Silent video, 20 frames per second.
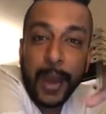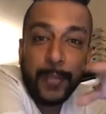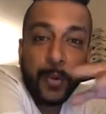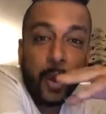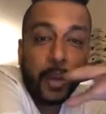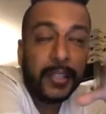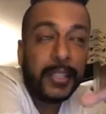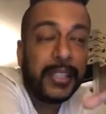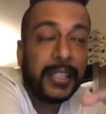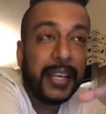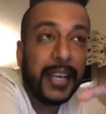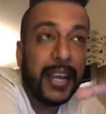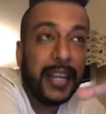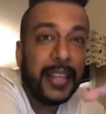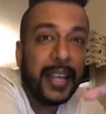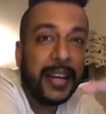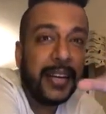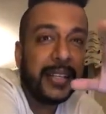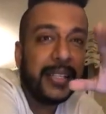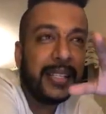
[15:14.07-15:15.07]
I'm not
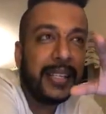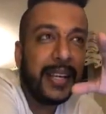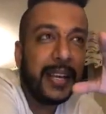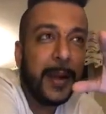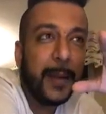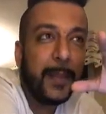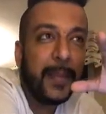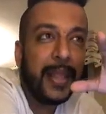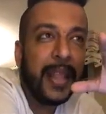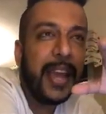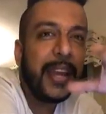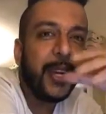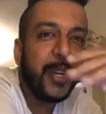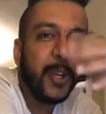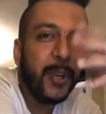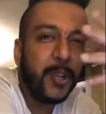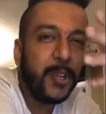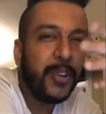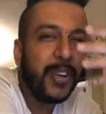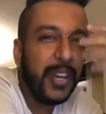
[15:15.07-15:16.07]
saying that it's like
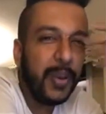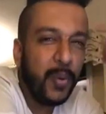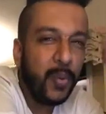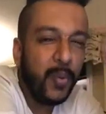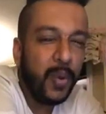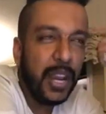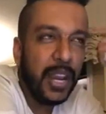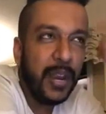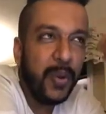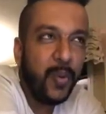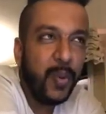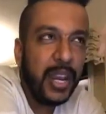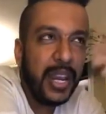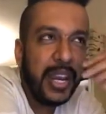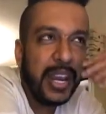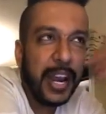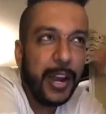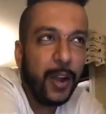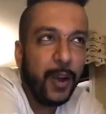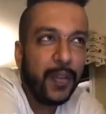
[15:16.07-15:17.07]
usually we
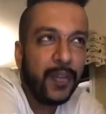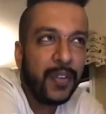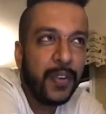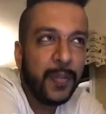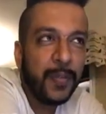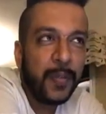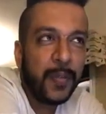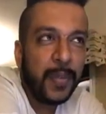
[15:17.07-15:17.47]
kind of